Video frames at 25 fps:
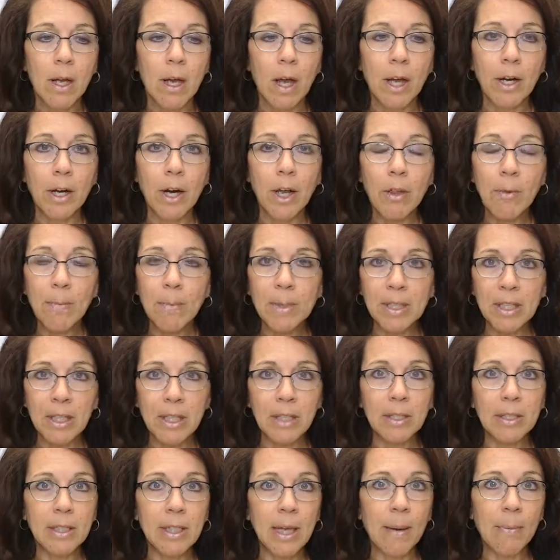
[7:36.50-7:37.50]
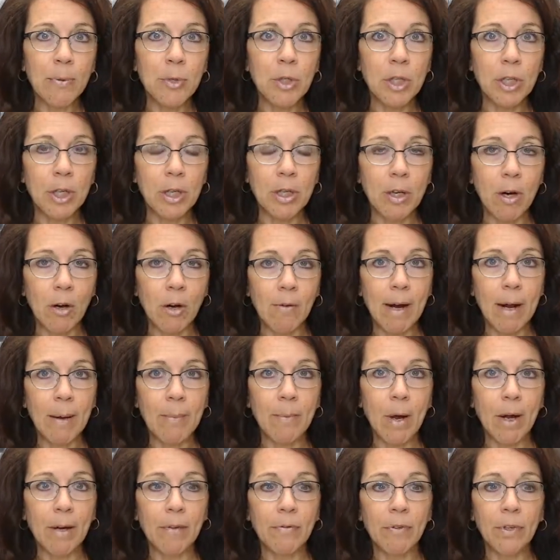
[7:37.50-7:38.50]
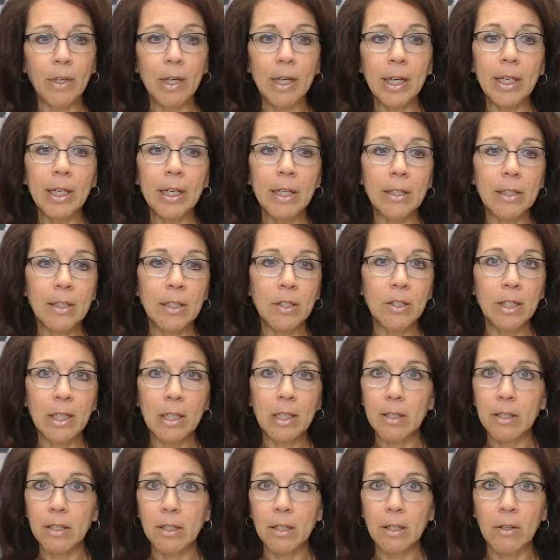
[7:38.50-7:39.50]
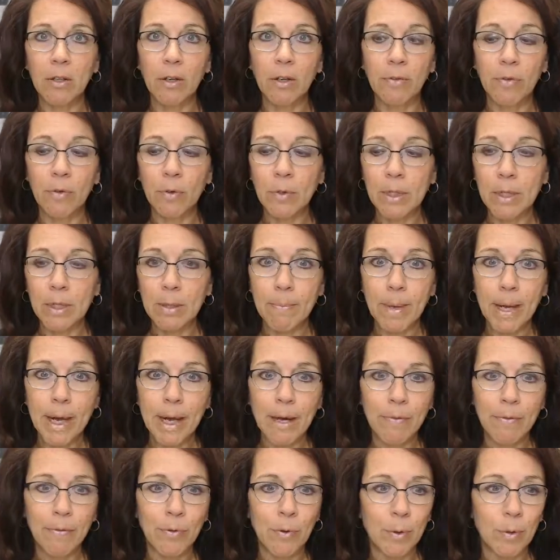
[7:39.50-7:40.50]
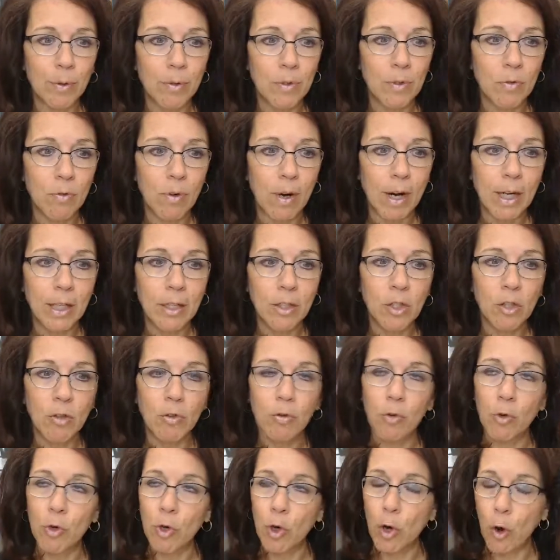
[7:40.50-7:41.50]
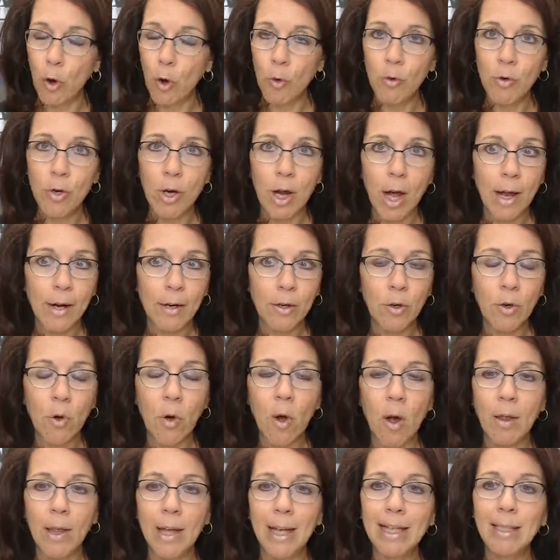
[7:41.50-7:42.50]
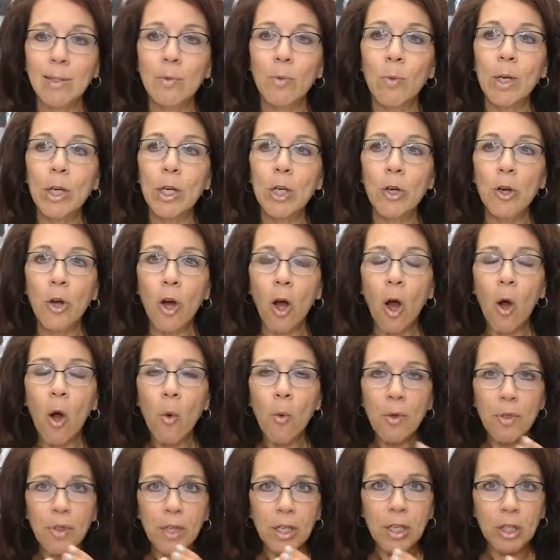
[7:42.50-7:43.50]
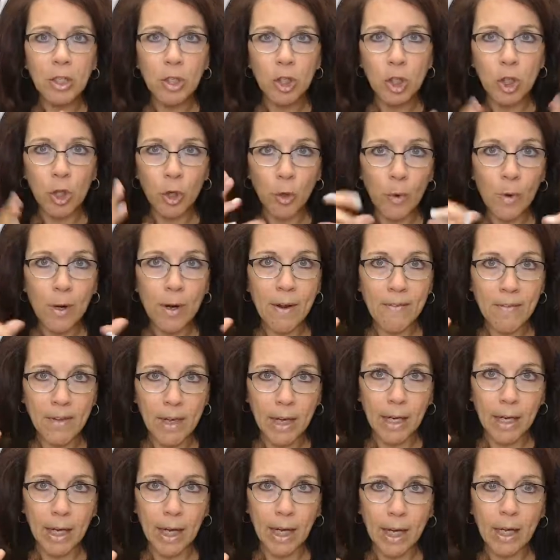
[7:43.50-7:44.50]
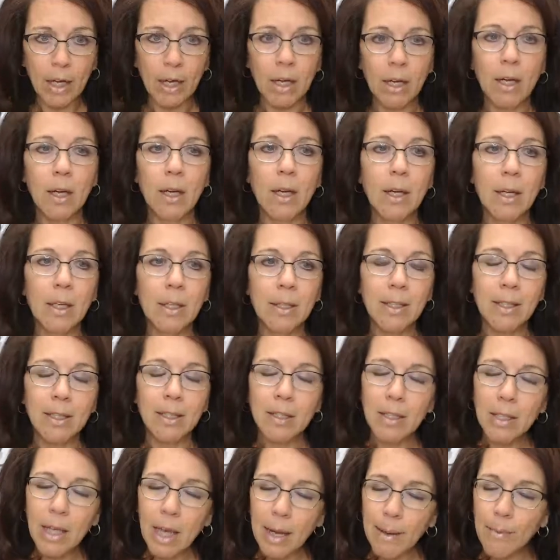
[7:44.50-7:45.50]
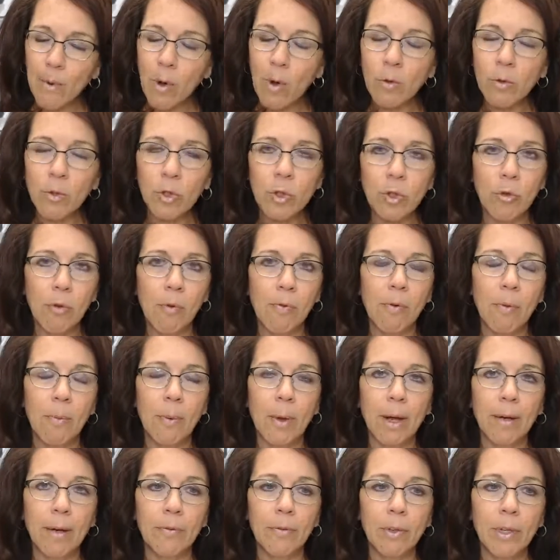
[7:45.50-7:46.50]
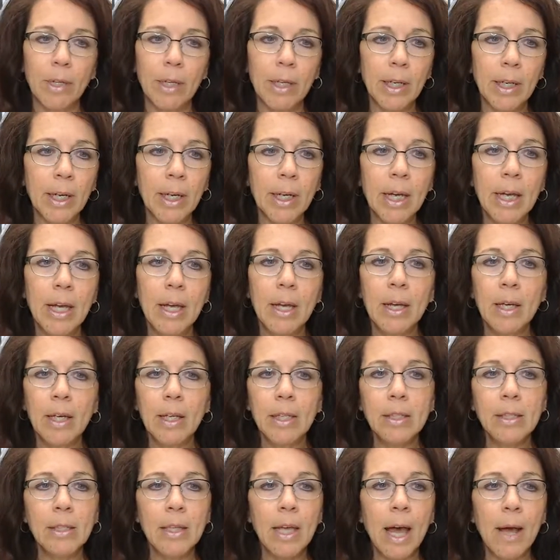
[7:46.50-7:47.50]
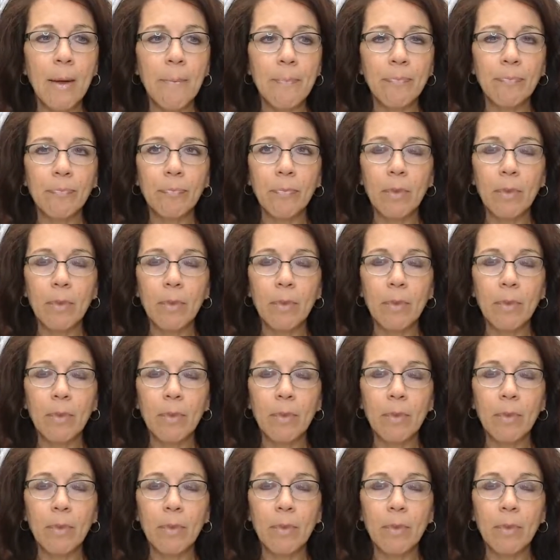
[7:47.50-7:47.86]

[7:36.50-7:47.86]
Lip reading: Another misconception around mindful eating is there's a list of good foods and bad foods, right? So no, not at all. As we know within intuitive eating, the same holds true for mindful eating, is that